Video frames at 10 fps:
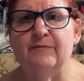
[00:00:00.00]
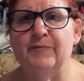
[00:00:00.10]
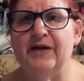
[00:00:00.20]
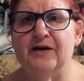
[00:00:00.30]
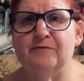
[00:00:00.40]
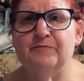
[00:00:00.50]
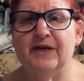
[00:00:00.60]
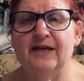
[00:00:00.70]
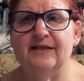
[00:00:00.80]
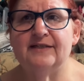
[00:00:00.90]
be
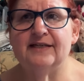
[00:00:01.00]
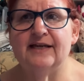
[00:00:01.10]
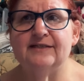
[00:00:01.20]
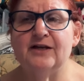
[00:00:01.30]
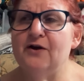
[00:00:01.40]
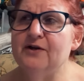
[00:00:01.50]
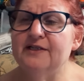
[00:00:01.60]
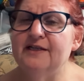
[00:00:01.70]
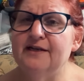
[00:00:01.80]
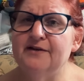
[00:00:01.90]
upbeat and
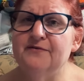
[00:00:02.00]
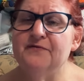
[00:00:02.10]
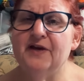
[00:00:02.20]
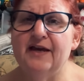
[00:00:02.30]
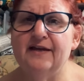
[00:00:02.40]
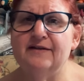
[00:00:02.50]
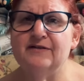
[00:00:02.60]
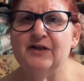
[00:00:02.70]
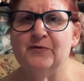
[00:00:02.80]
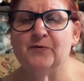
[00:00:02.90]
talkative
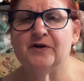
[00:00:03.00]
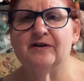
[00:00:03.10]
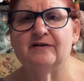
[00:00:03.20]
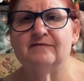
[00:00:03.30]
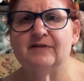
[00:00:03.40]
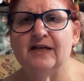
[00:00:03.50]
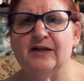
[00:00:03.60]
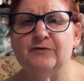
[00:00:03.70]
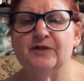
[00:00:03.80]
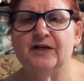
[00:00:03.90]
and you want to, you
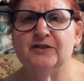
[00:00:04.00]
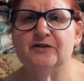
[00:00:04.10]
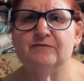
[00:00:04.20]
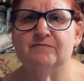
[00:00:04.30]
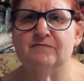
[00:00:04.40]
know, touch